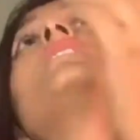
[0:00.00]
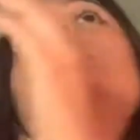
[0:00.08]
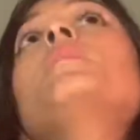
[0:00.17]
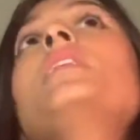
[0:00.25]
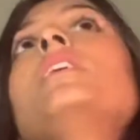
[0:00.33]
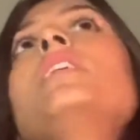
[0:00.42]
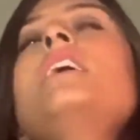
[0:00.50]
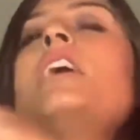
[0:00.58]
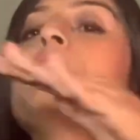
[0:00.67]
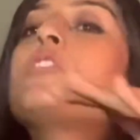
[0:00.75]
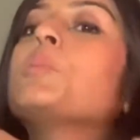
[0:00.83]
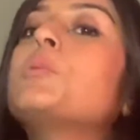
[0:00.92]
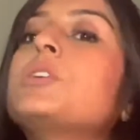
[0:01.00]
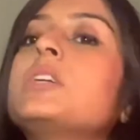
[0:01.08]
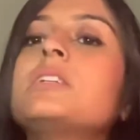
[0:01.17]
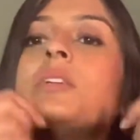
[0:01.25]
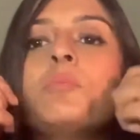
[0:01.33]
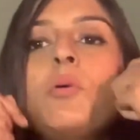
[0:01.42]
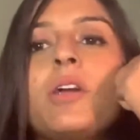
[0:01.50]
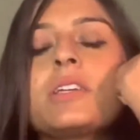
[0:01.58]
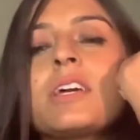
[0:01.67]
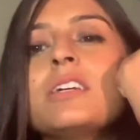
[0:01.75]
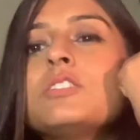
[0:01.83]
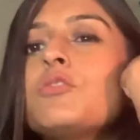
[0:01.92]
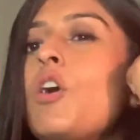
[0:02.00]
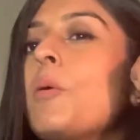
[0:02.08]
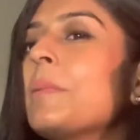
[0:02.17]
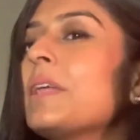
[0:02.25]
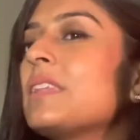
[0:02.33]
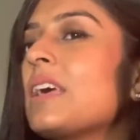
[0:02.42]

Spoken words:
Similarly, if you put it in podcast format,